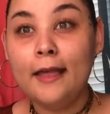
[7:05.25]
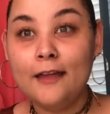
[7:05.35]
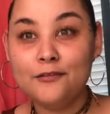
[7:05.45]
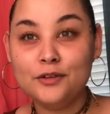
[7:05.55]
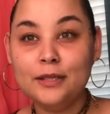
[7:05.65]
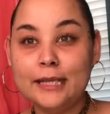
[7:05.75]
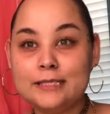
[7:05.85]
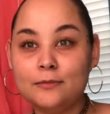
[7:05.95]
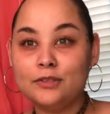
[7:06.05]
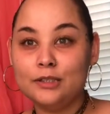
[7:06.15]
If you like
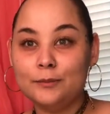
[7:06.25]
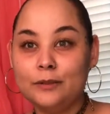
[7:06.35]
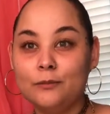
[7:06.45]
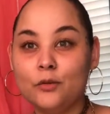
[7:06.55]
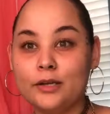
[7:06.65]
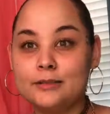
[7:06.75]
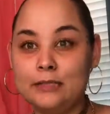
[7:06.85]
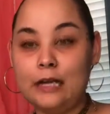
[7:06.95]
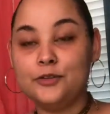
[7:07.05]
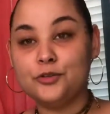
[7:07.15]
something to be more
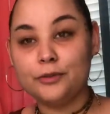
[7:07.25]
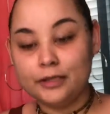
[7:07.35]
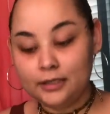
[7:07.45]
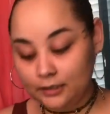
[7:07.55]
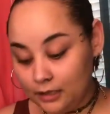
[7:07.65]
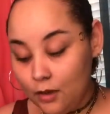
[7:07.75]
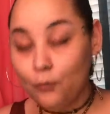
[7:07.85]
exaggerated,